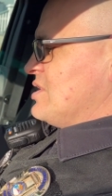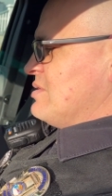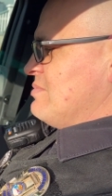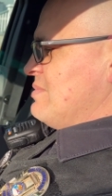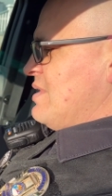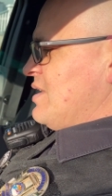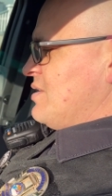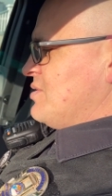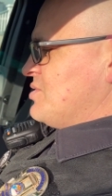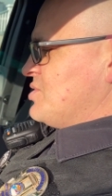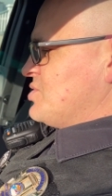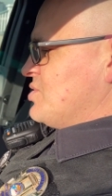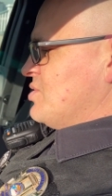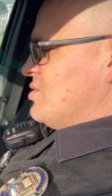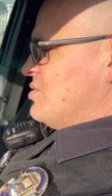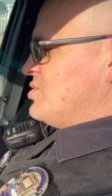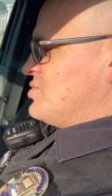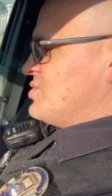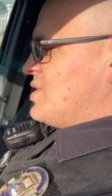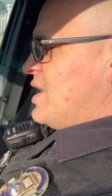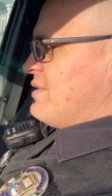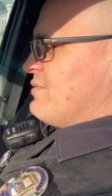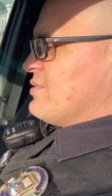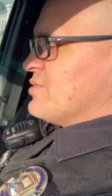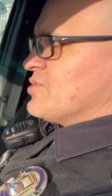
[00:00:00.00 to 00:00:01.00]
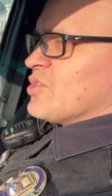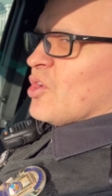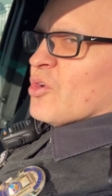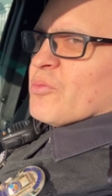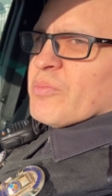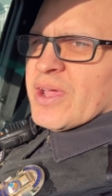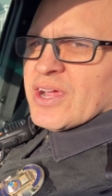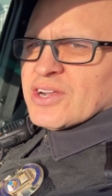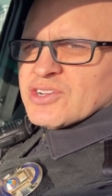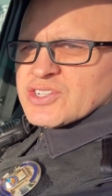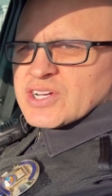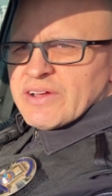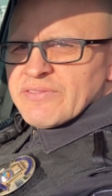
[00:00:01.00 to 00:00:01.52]
to make sure drivers
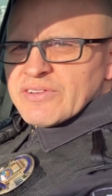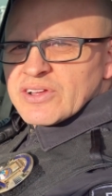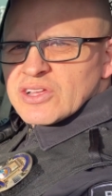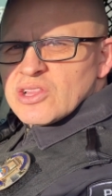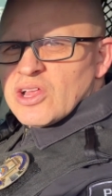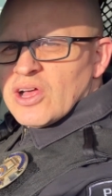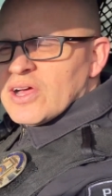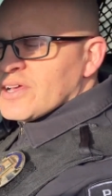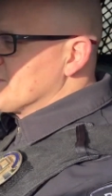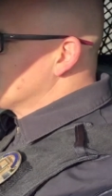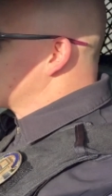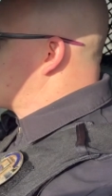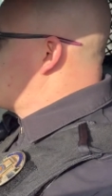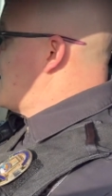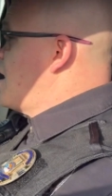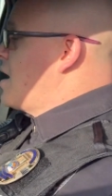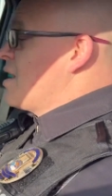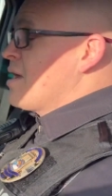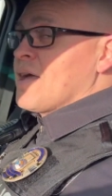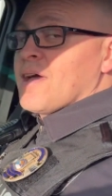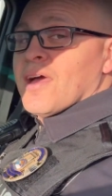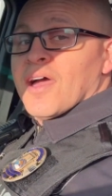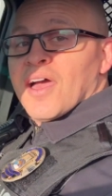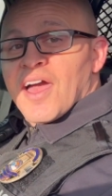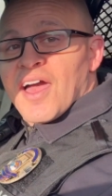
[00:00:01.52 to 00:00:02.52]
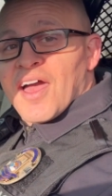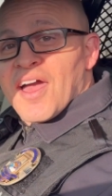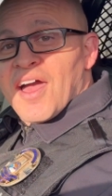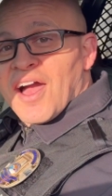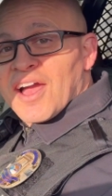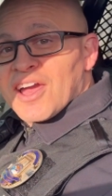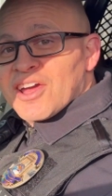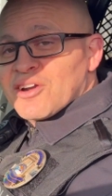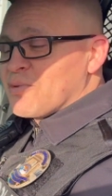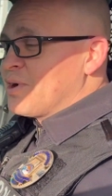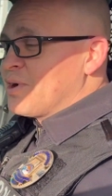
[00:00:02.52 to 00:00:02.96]
obey traffic laws. I got a